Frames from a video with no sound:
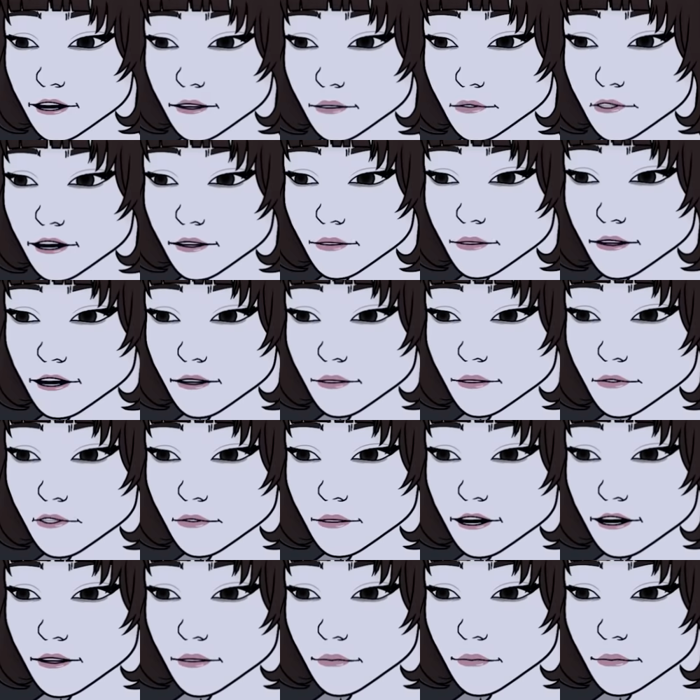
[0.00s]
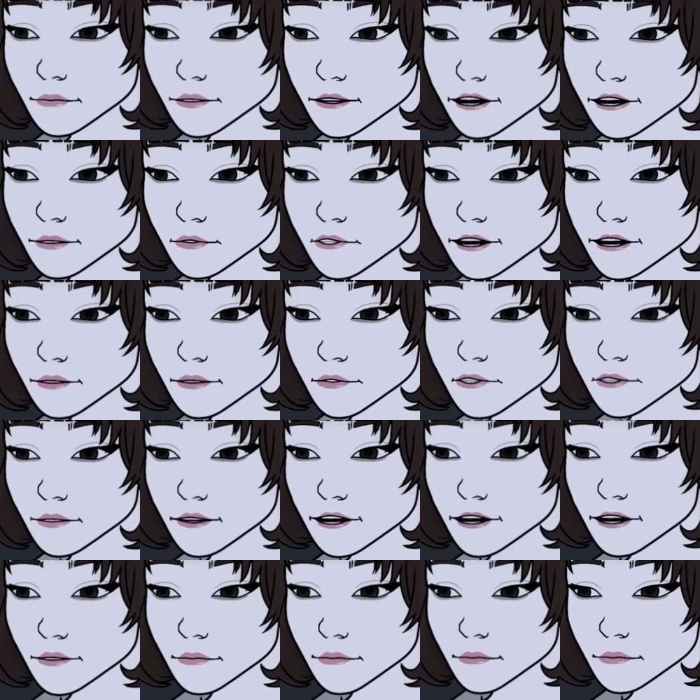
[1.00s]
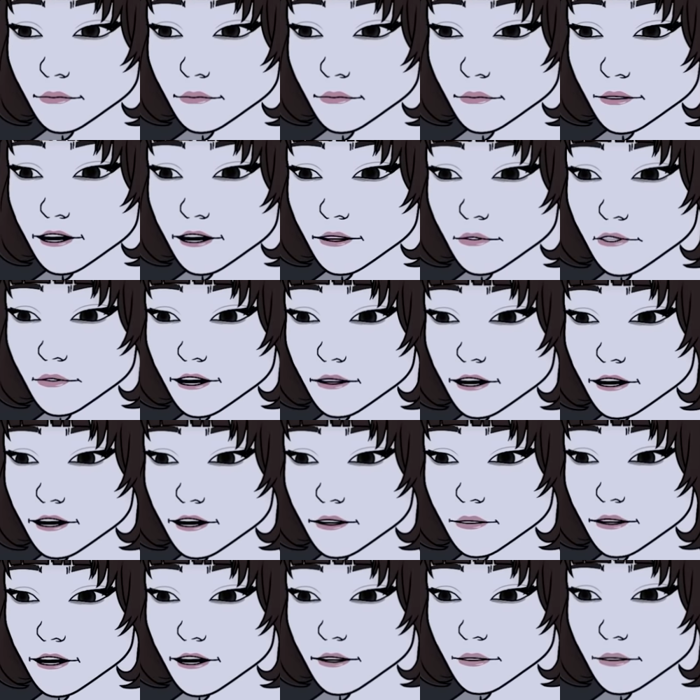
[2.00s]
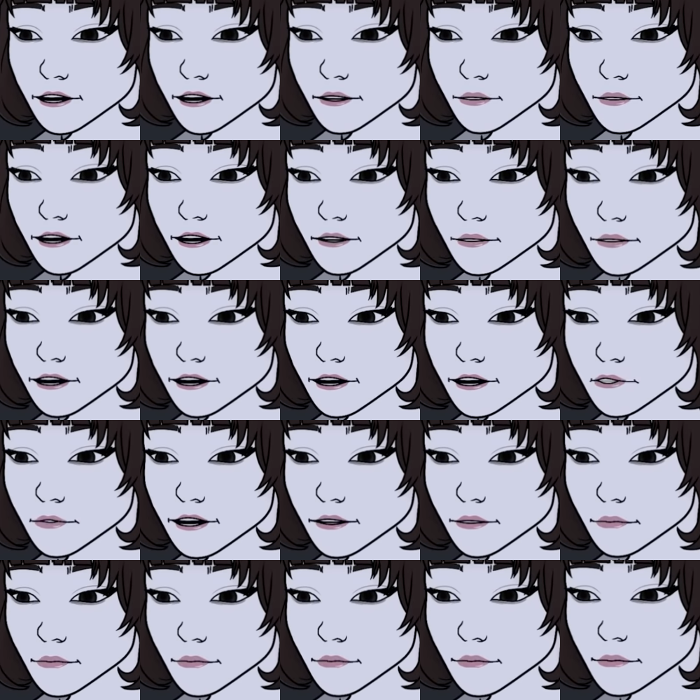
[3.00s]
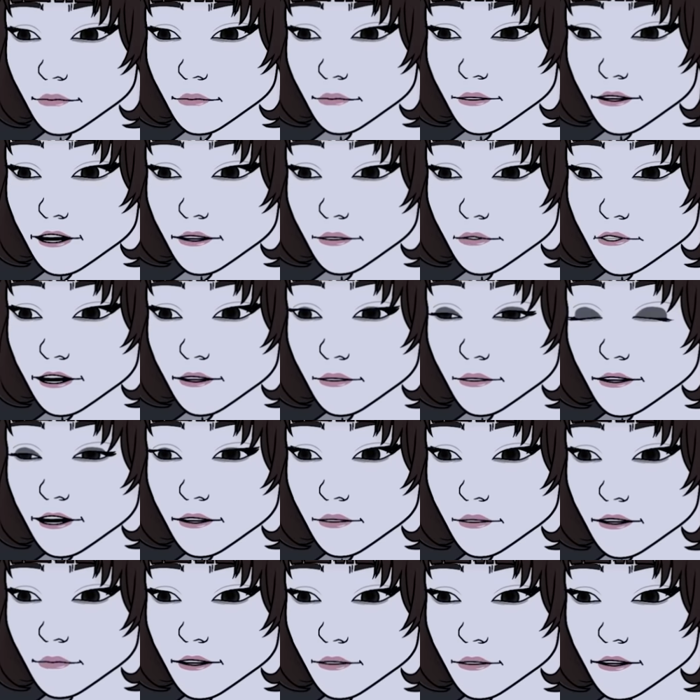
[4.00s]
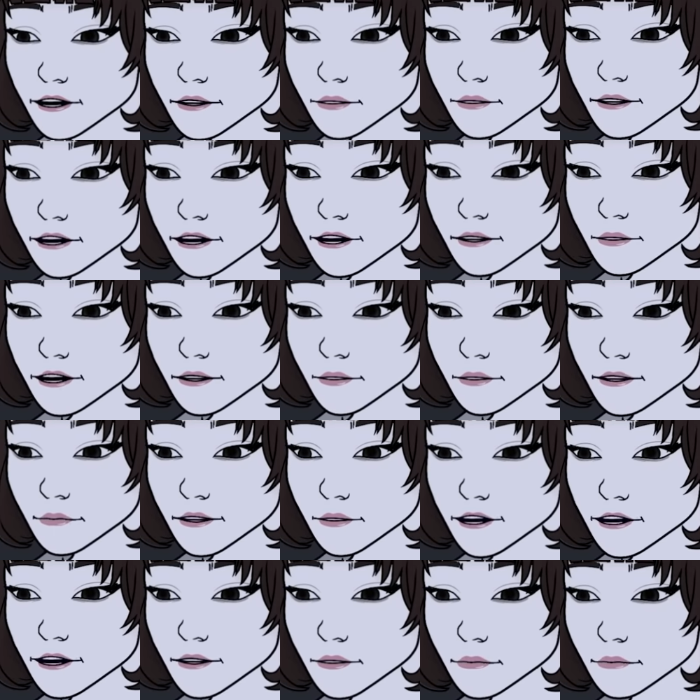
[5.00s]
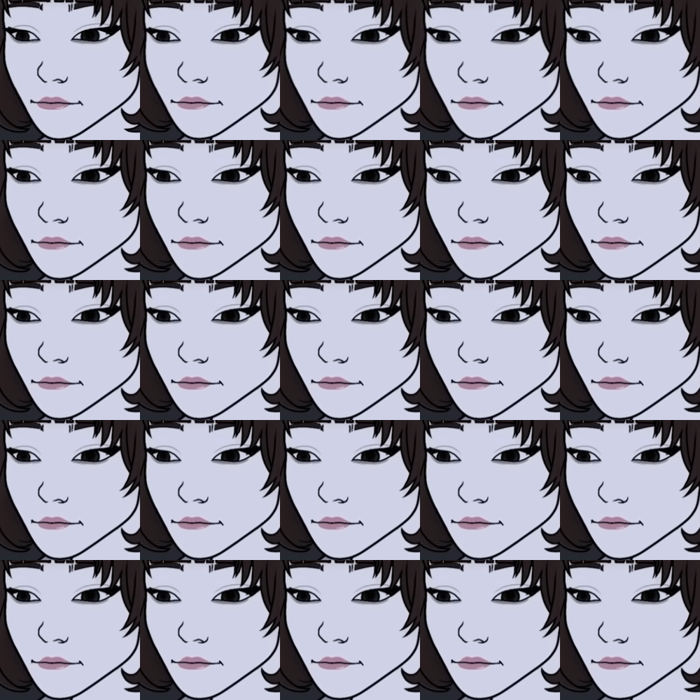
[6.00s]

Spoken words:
is ridiculous. I'm going to bed. If you stay here and keep shouting, someone will definitely call the police.